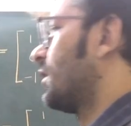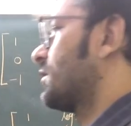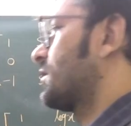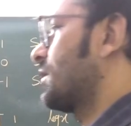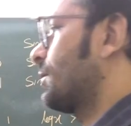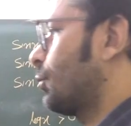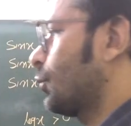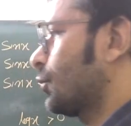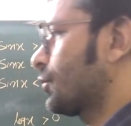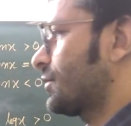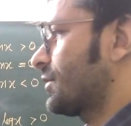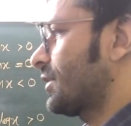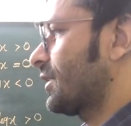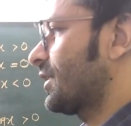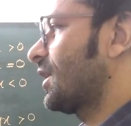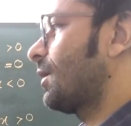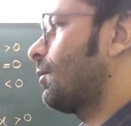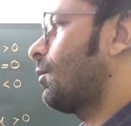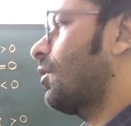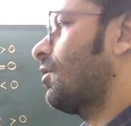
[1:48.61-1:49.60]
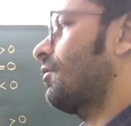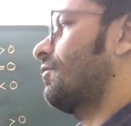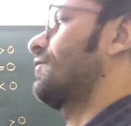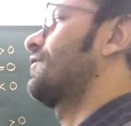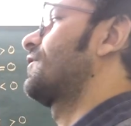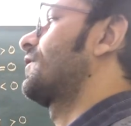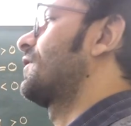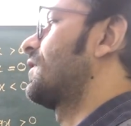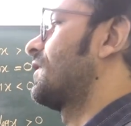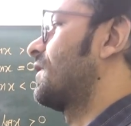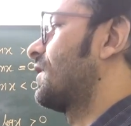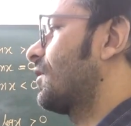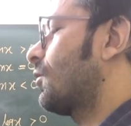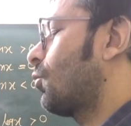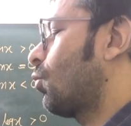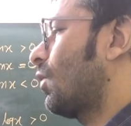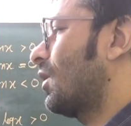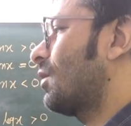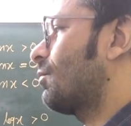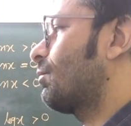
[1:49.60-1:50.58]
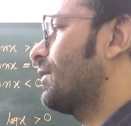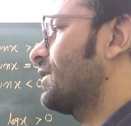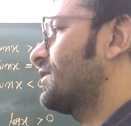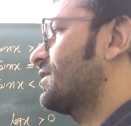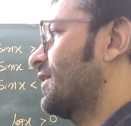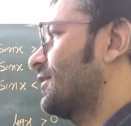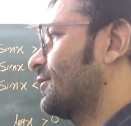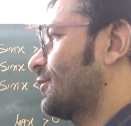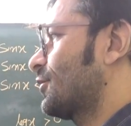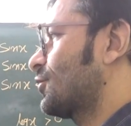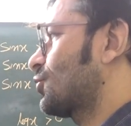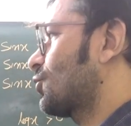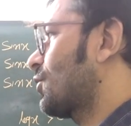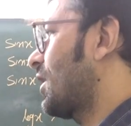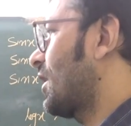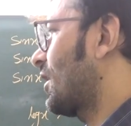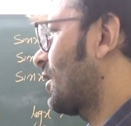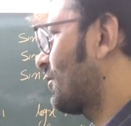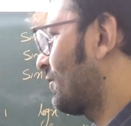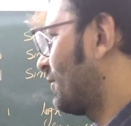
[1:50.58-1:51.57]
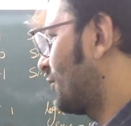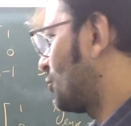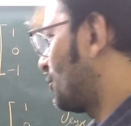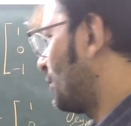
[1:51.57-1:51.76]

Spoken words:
Suppose Signum of 1 plus x square, which